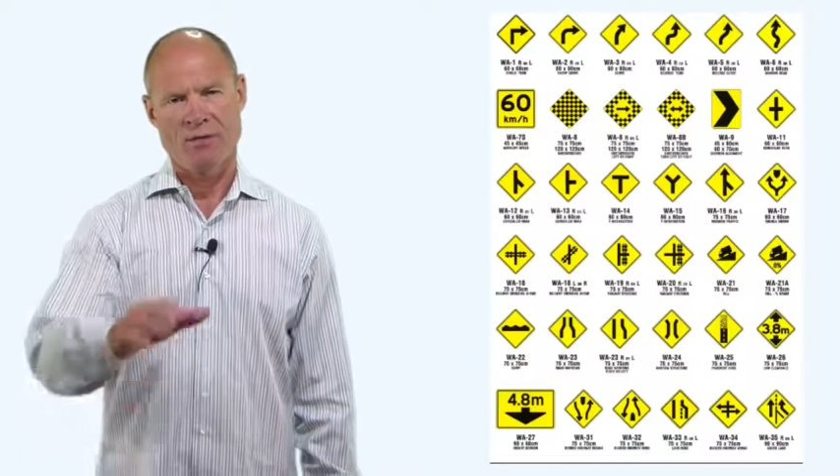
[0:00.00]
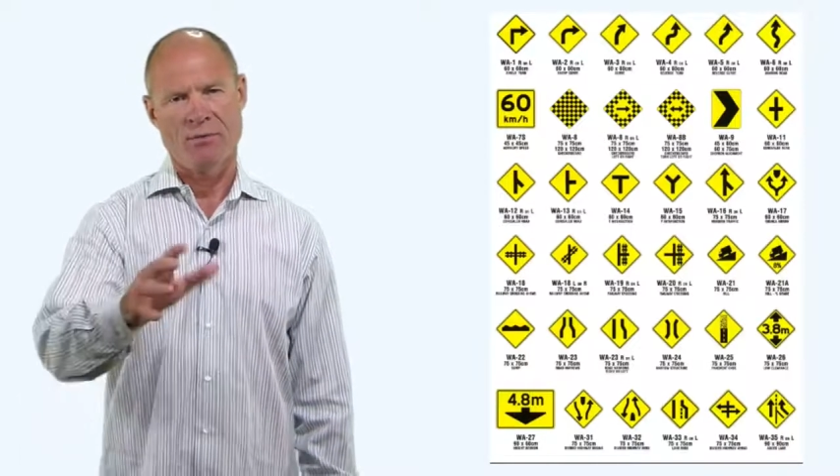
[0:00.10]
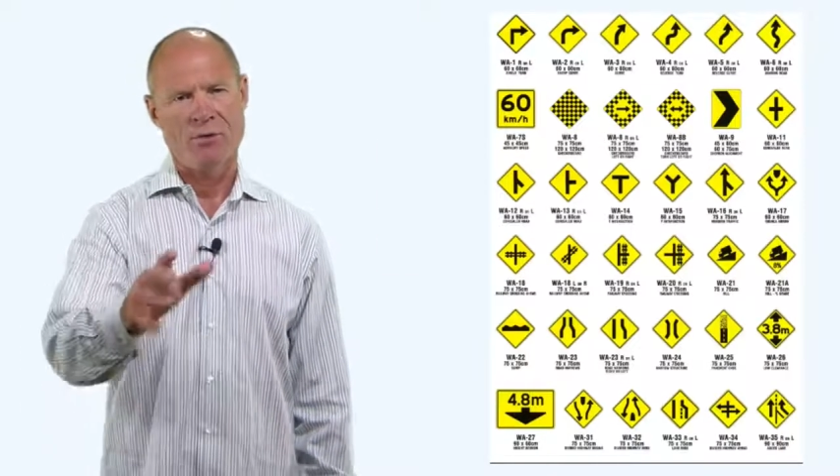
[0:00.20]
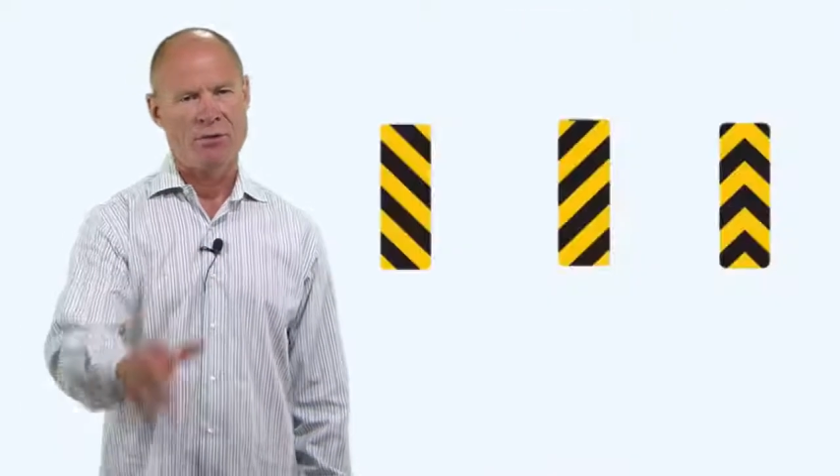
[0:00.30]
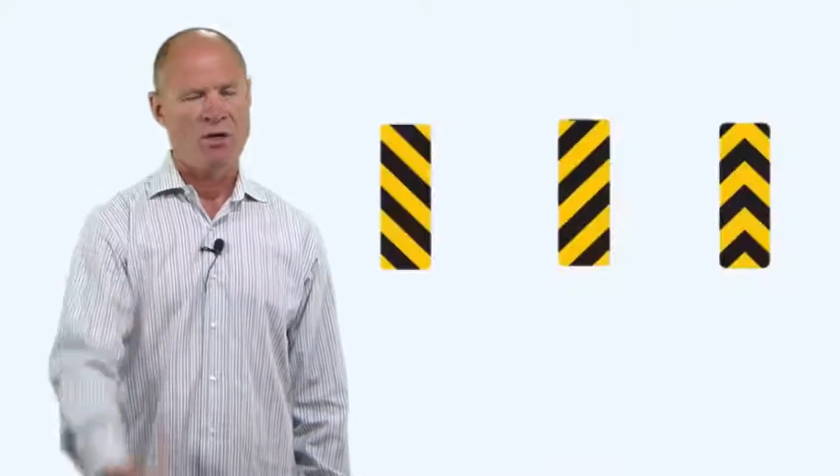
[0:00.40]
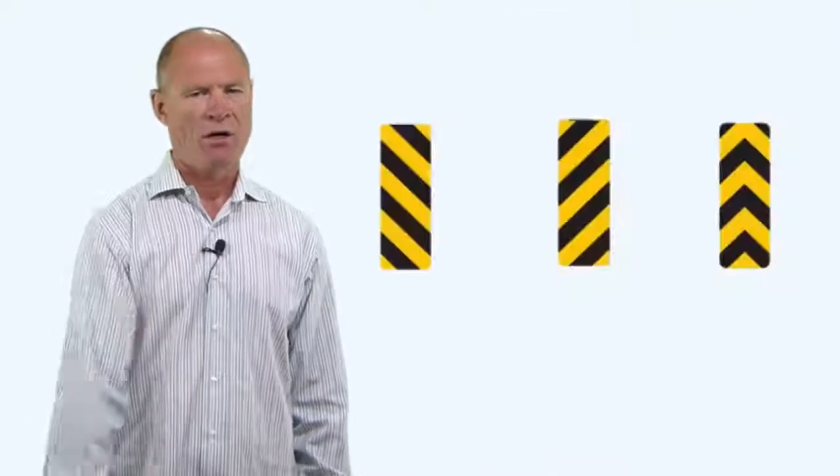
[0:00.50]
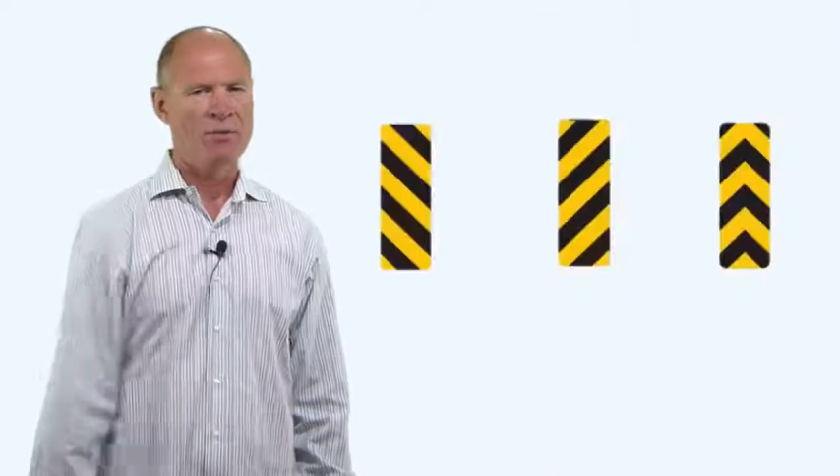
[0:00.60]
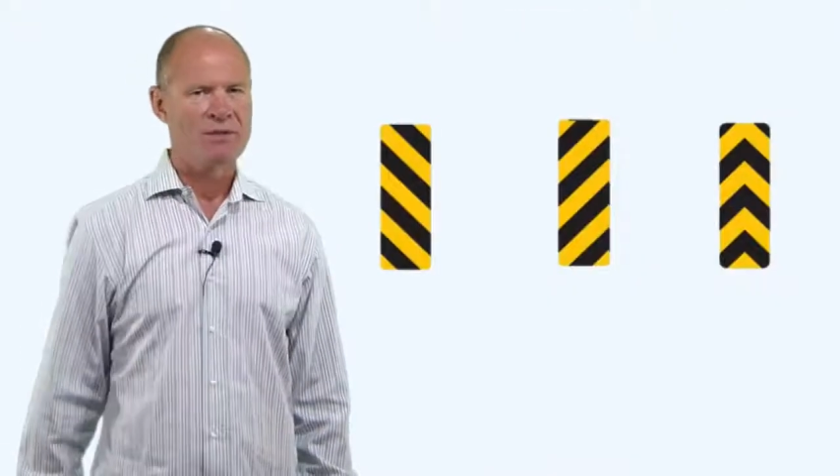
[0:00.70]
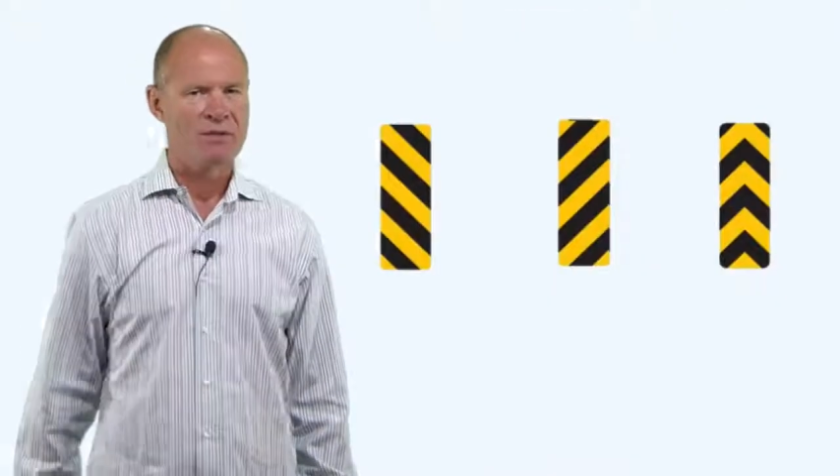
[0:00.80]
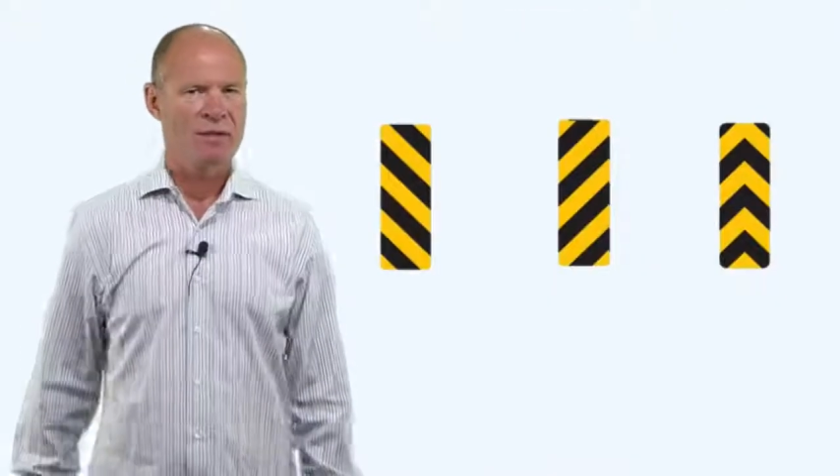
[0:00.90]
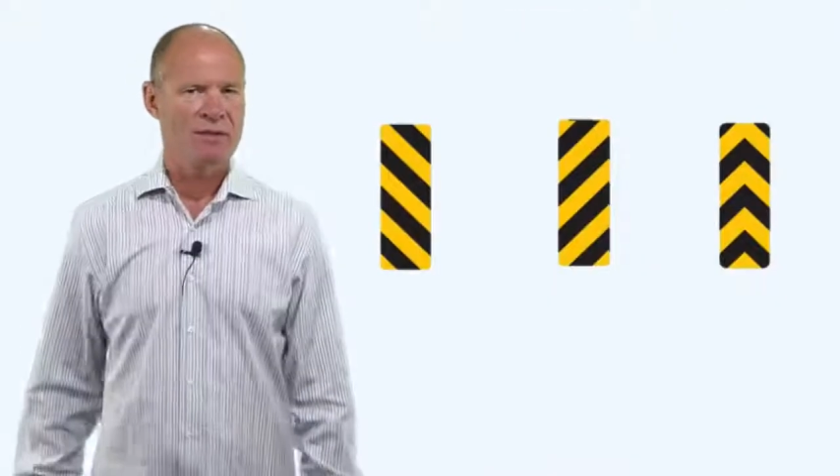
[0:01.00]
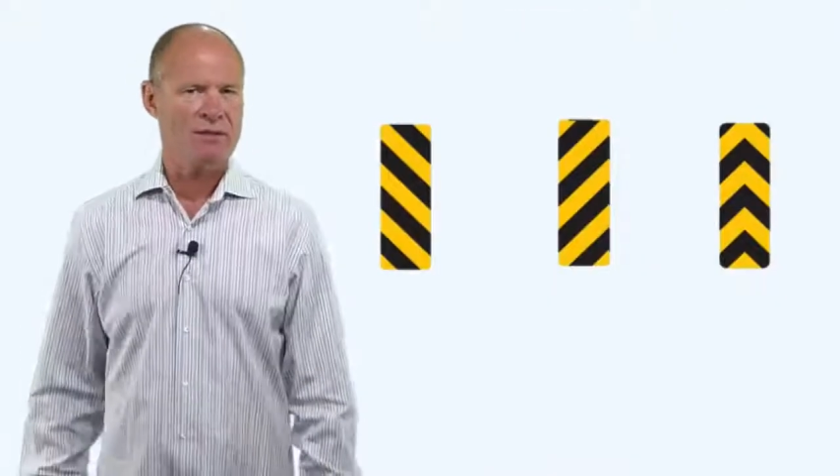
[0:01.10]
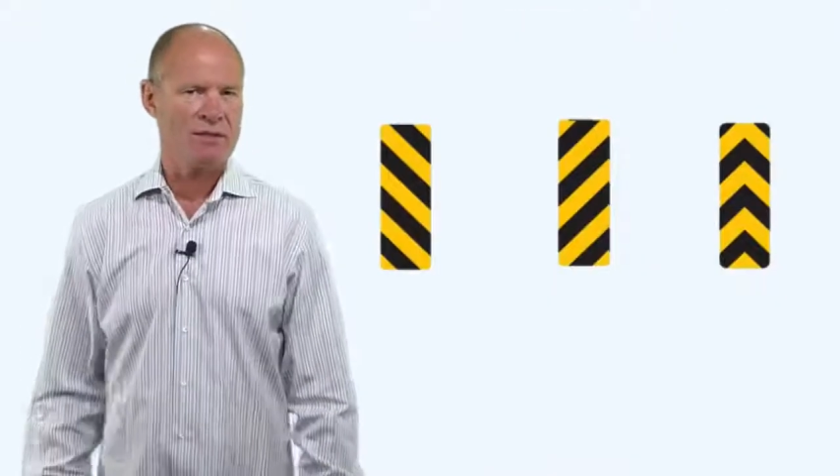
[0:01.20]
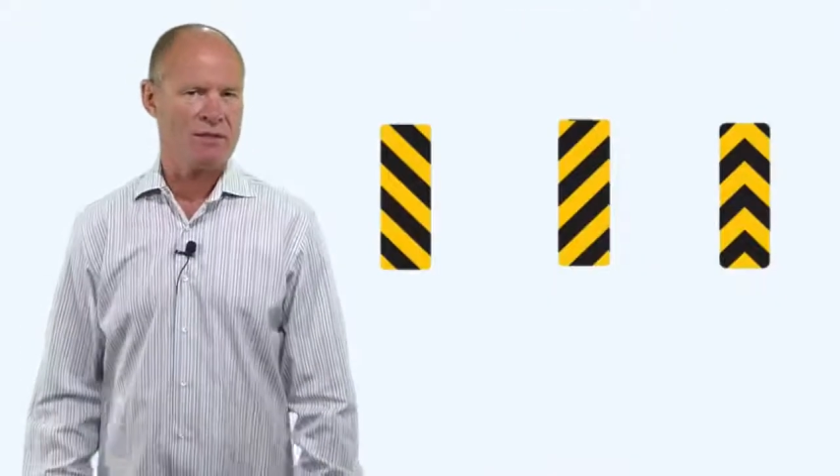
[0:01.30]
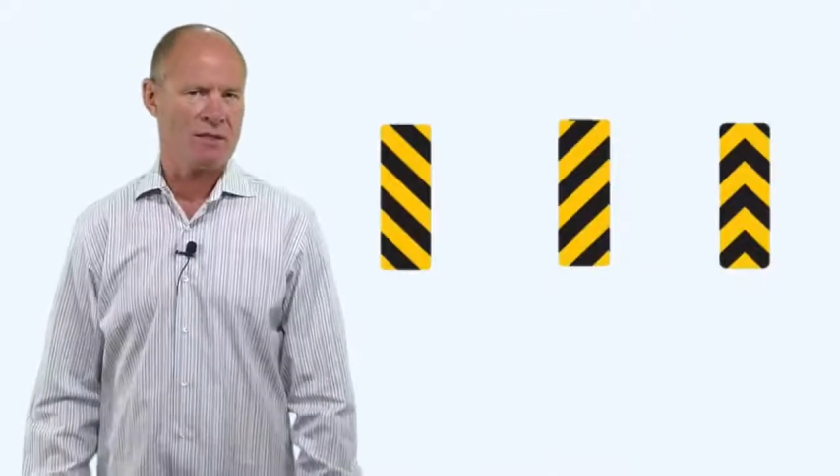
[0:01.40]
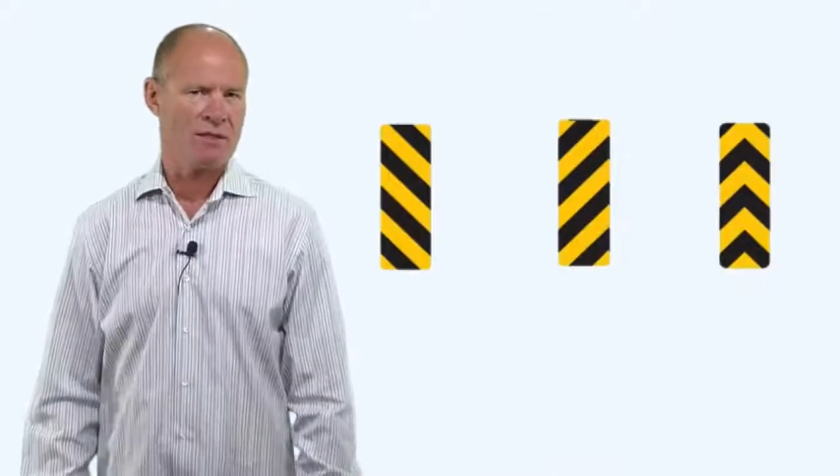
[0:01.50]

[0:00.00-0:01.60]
One of the most common signs is